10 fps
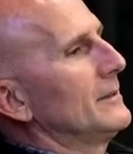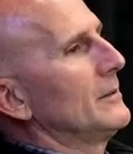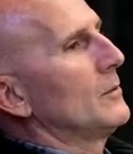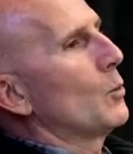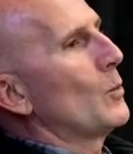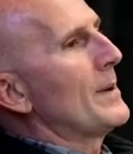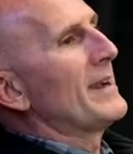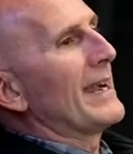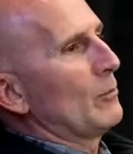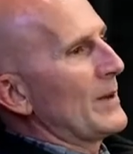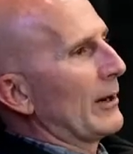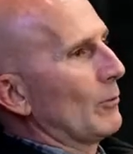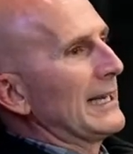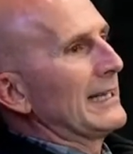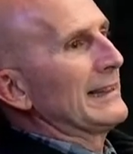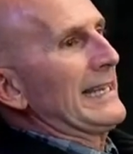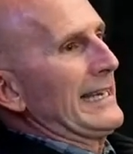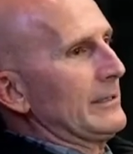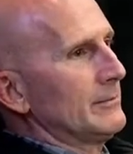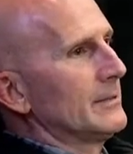we got we got really
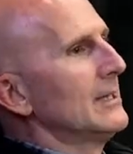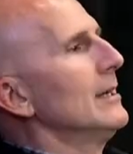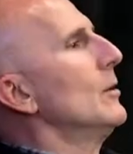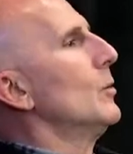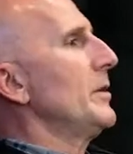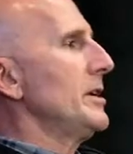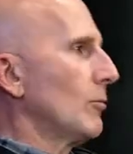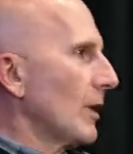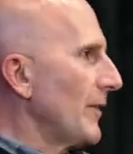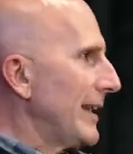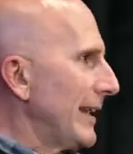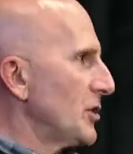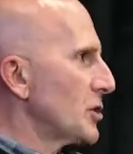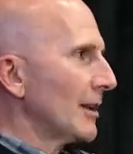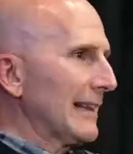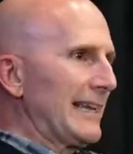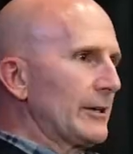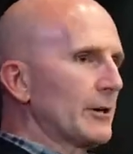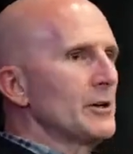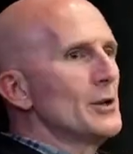lean. When you run the engine
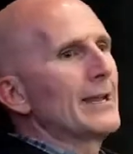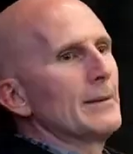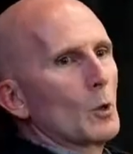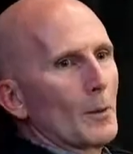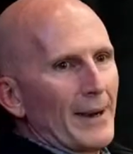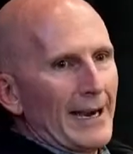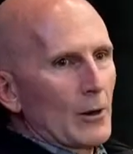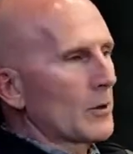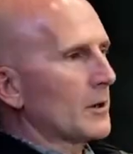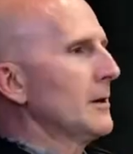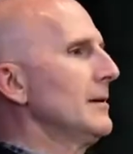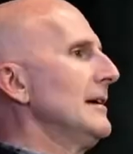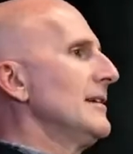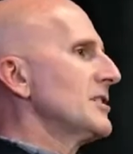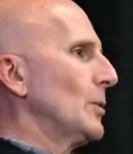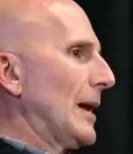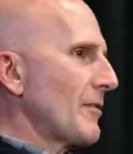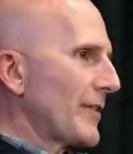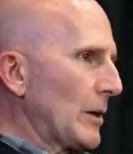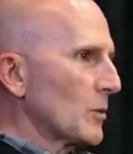leaner, you get more power so
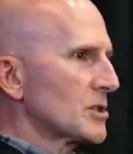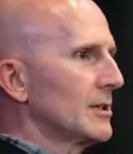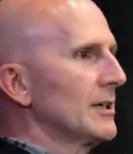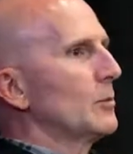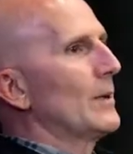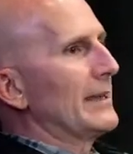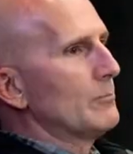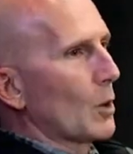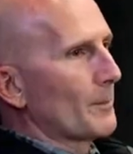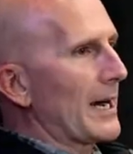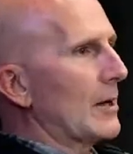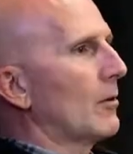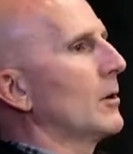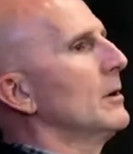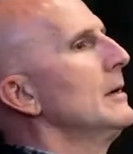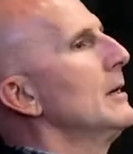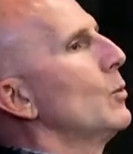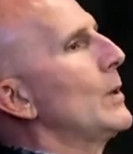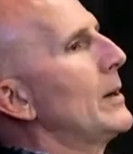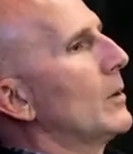everything was good. We had more power, we
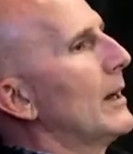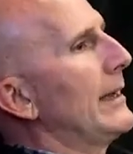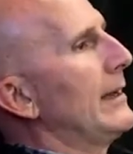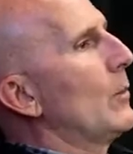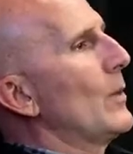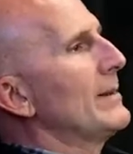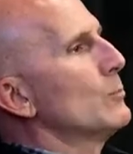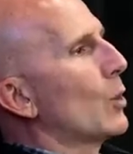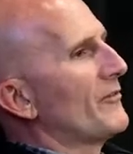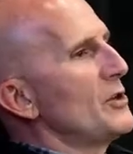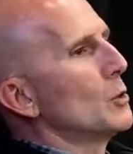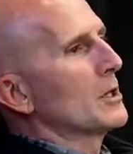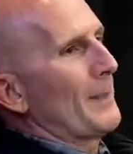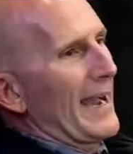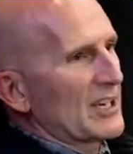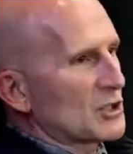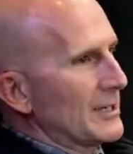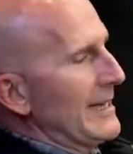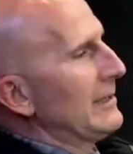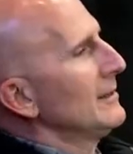were, eh, and we had more fuel
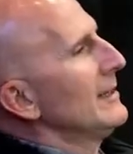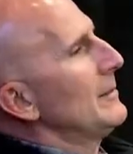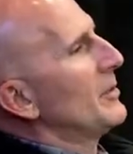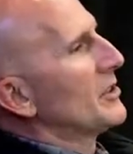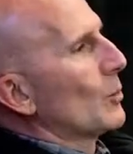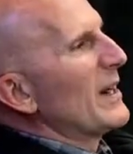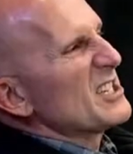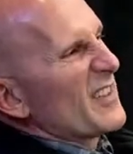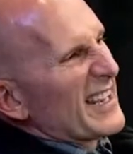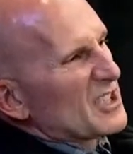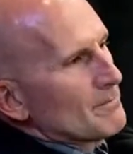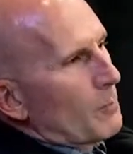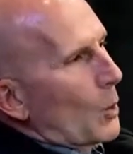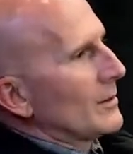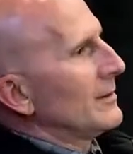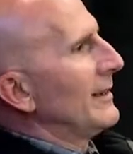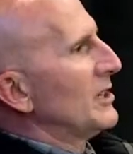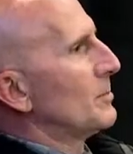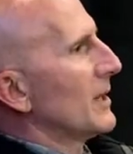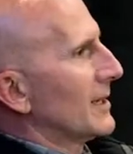capacity. But the reason that's important is
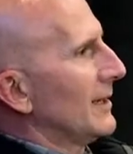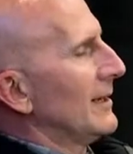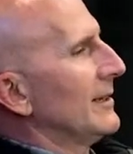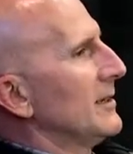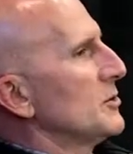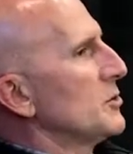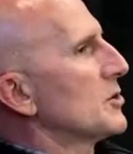because